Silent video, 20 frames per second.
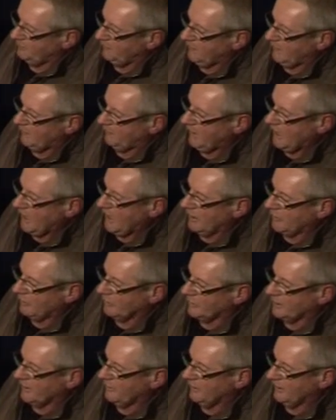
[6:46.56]
a bag or
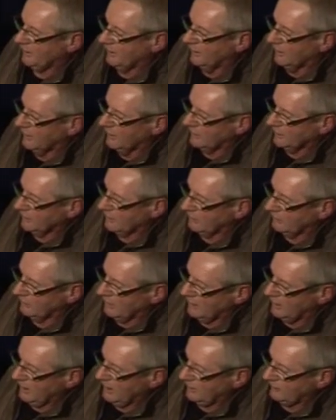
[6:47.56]
something. So you
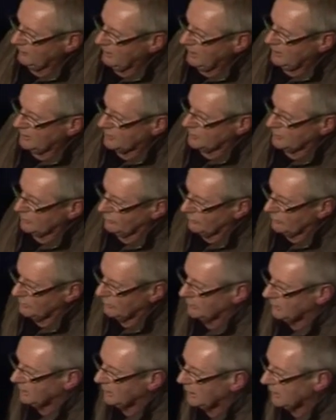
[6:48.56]
can link these two.
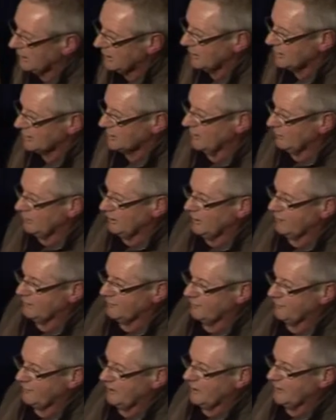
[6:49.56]
So
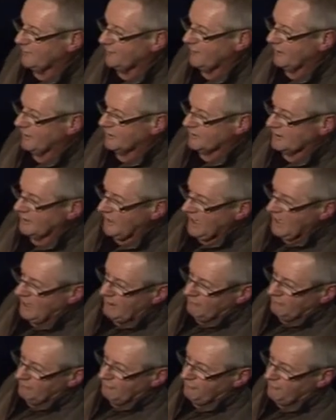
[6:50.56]
these figures are
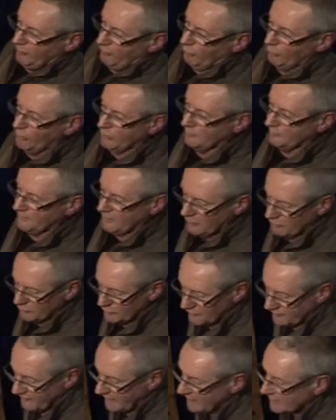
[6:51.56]
now forward of
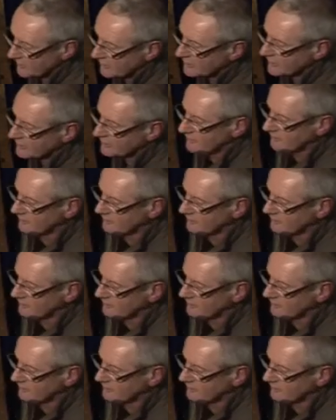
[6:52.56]
those figures.